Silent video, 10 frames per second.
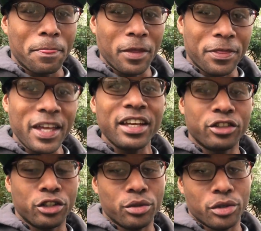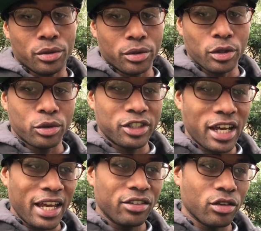the things you do. You'll
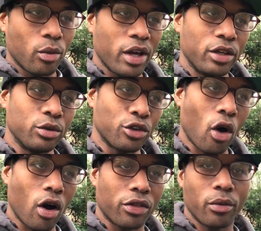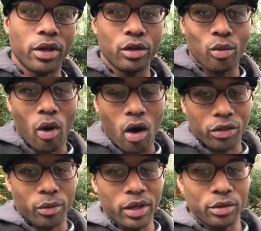change the way you talk, the way you walk,
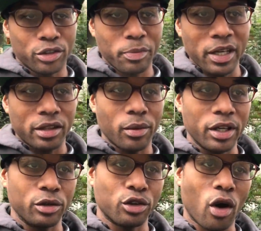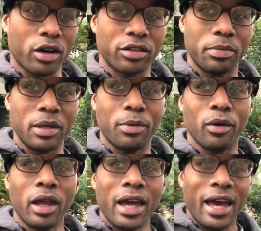the way you speak, the way you talk to people.
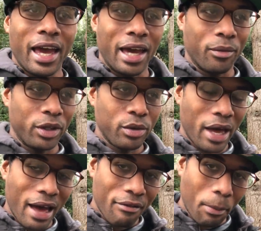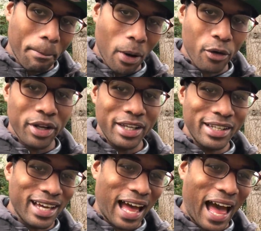And when you have a
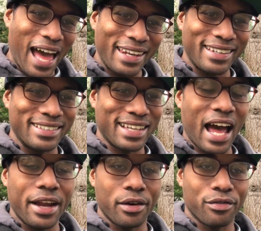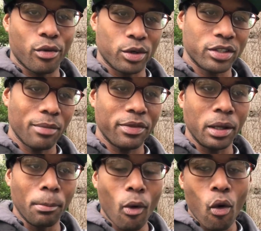burning hot desire for
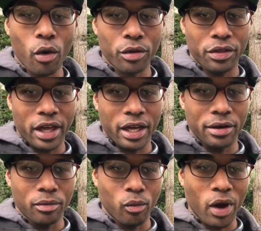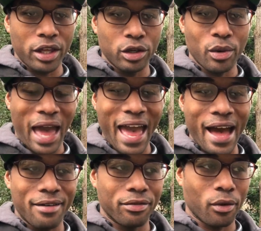something more than what you
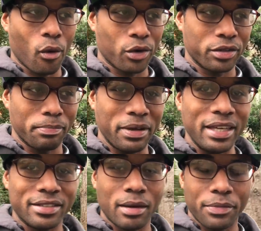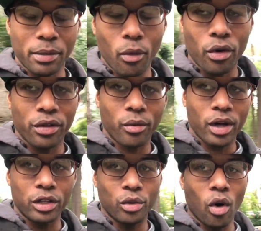have, or to be something more than
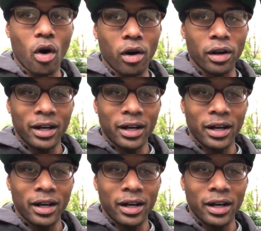what you are,